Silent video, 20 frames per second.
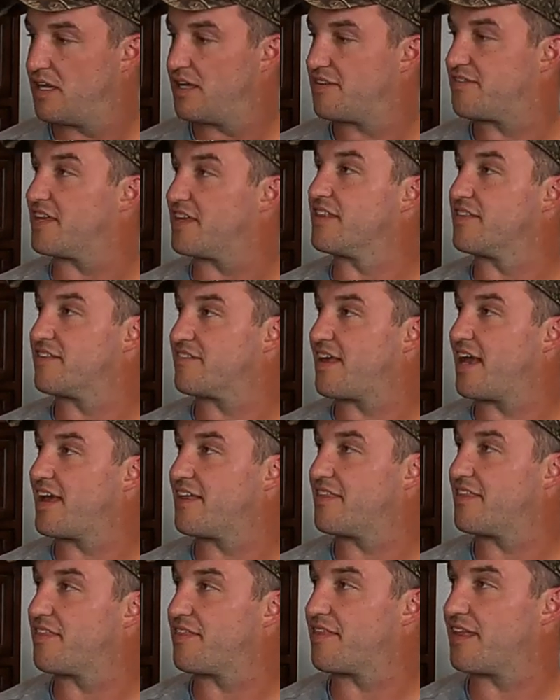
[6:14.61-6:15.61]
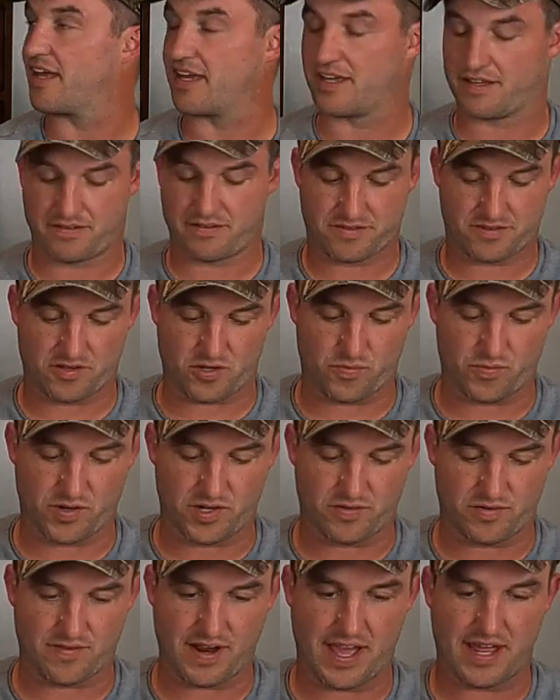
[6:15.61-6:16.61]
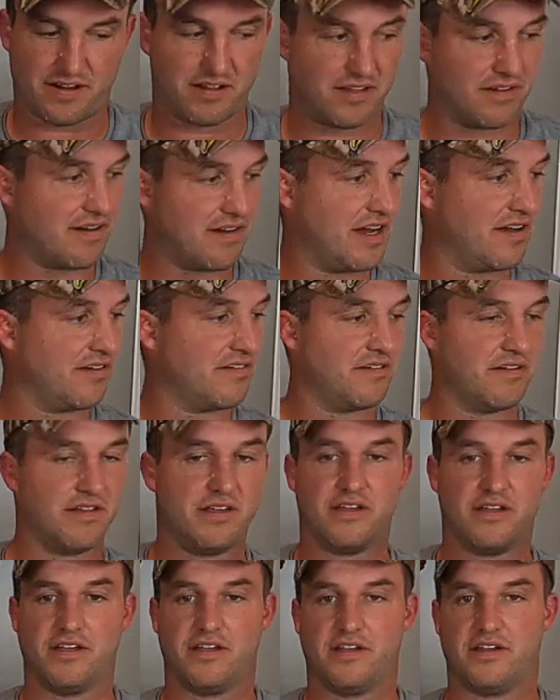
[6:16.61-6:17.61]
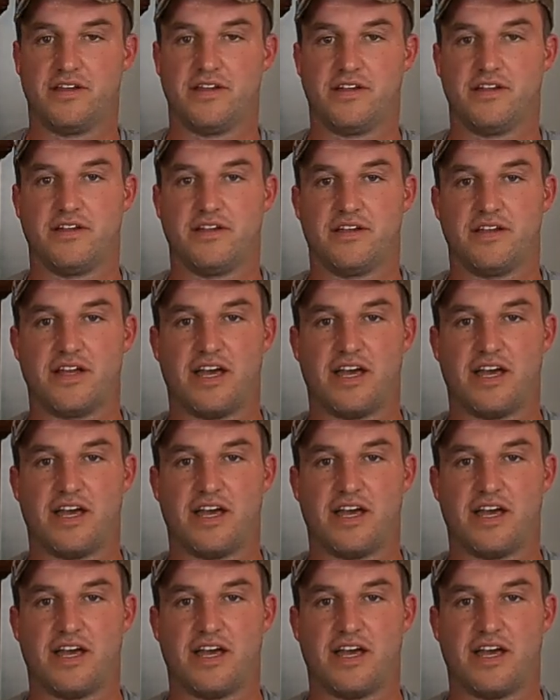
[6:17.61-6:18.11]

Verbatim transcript: It's inside the thing, cool. so it wouldn't rattle around. All right, cool.